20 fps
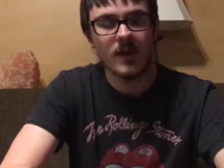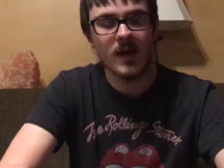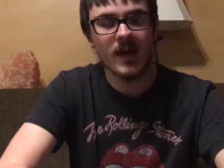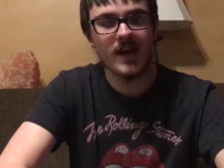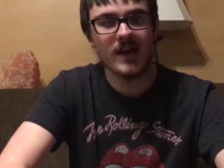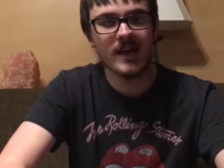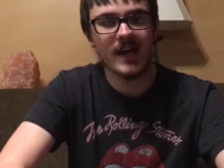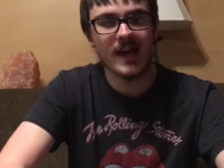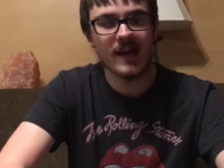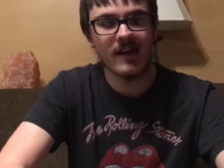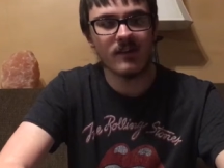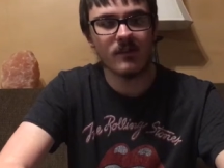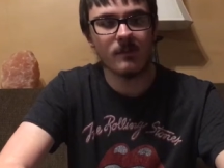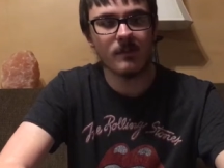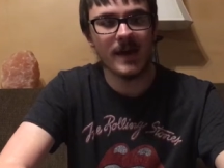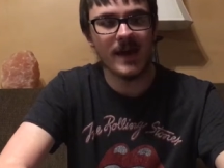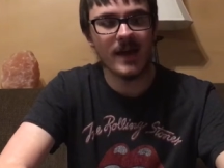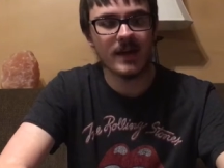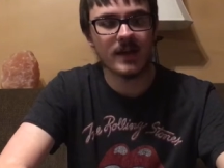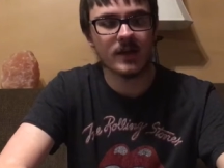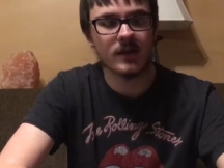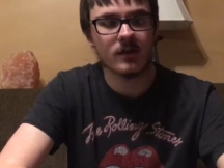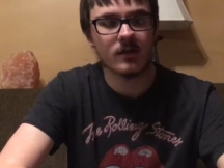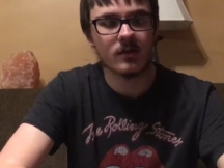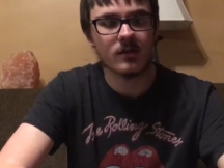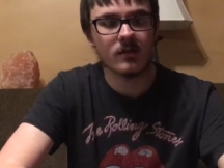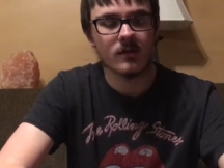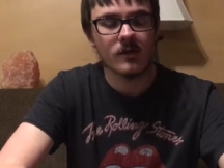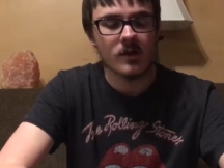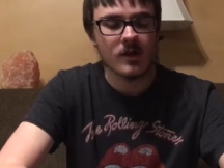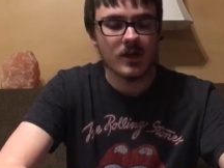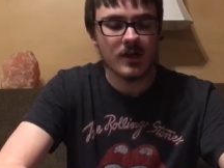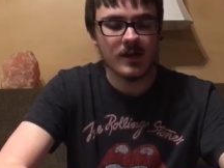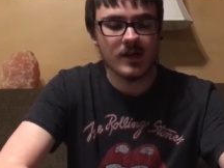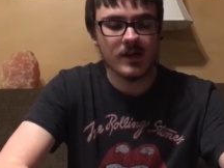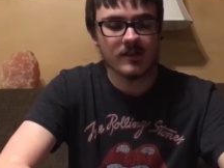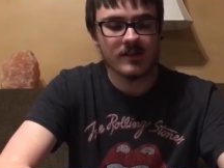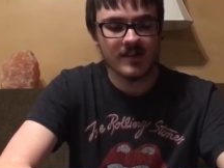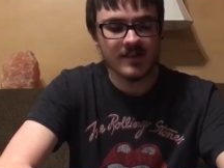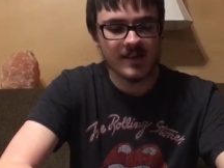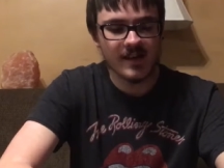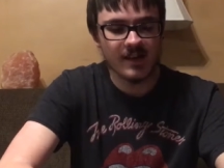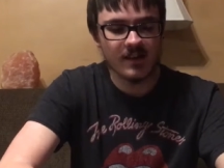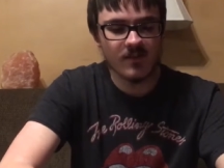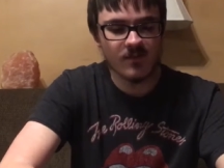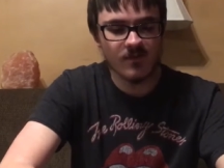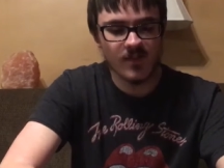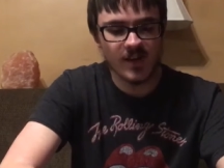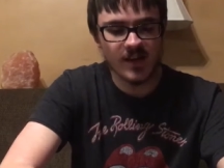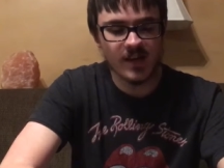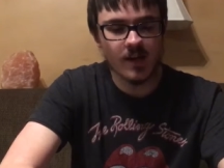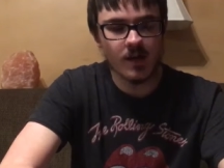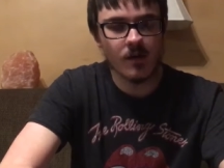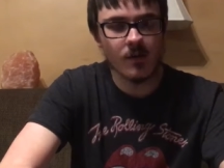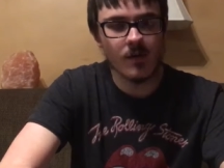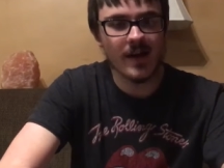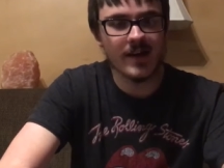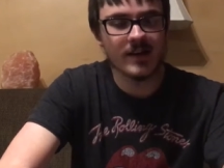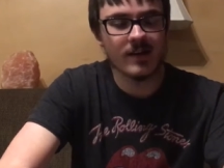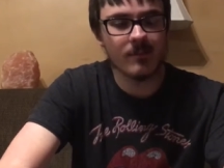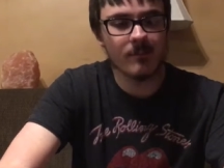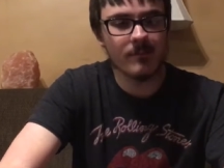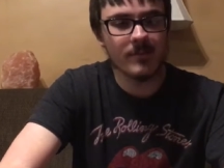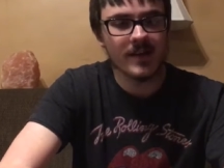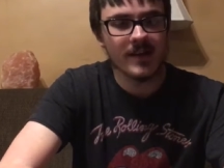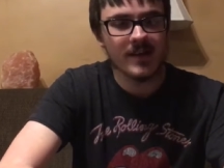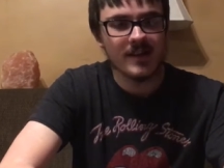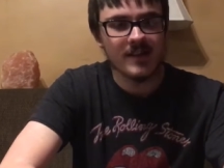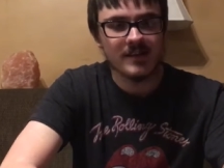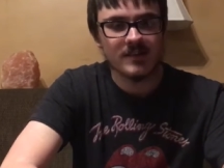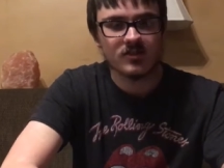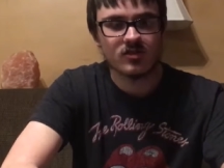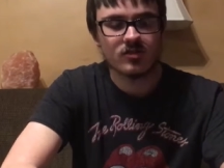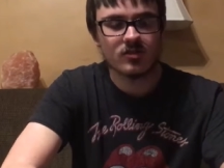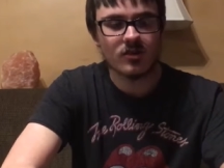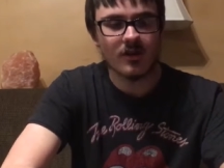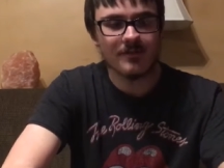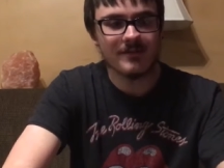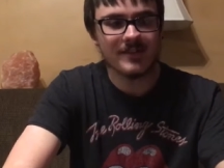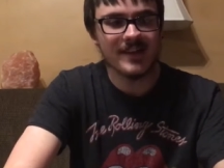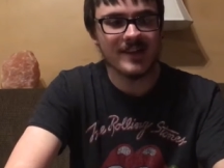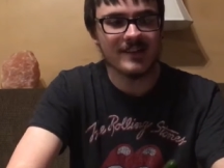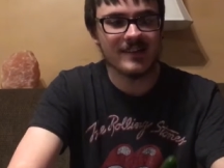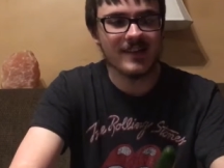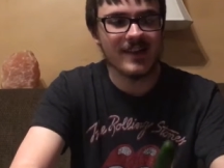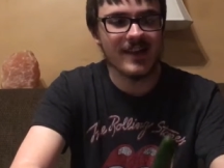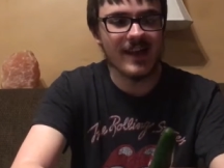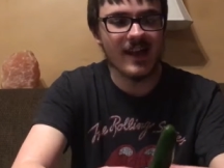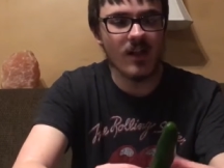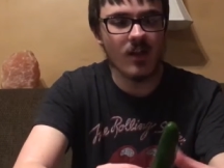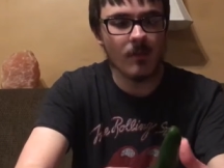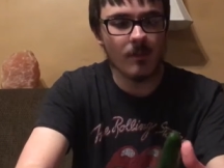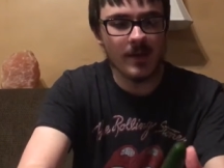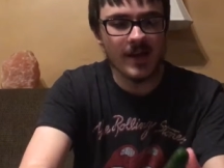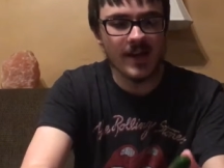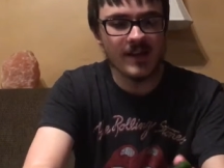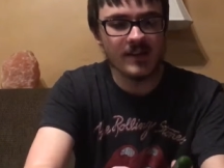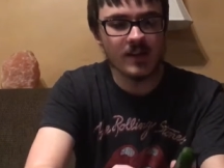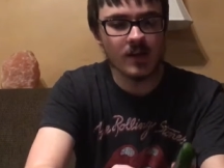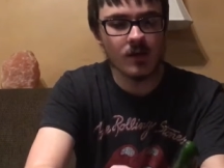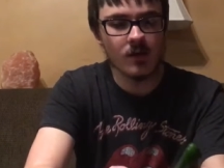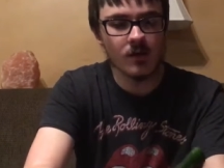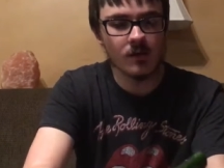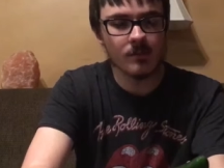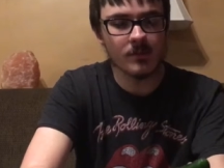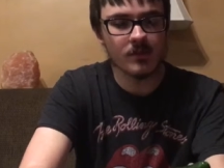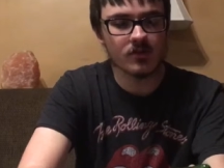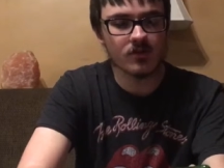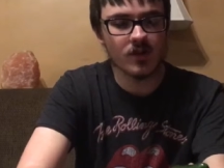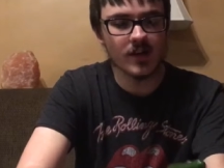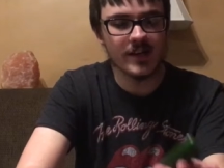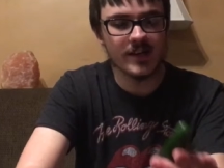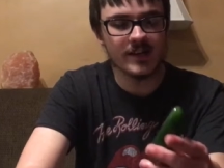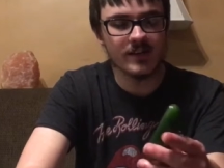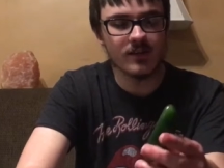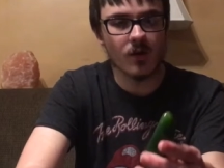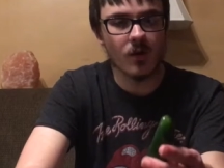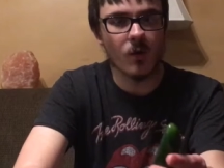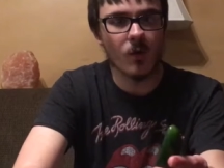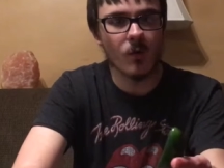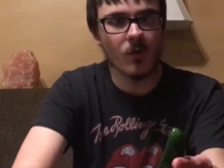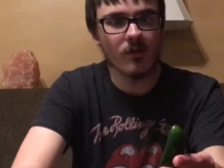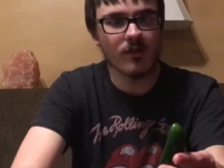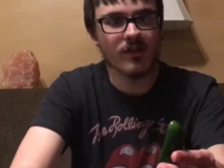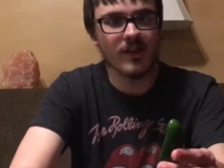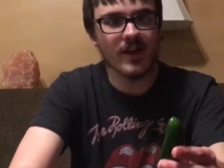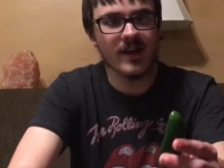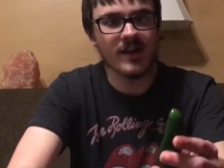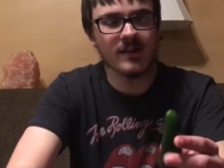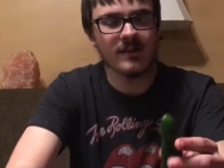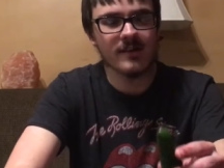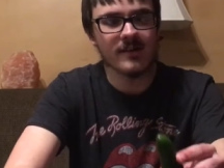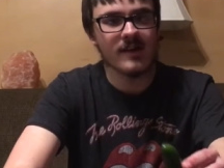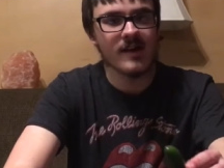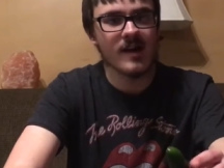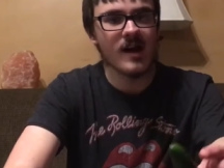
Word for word: Hey guys, Matt here. And in today's video, I am eating a jalapeno. I'm gonna try eating the whole thing.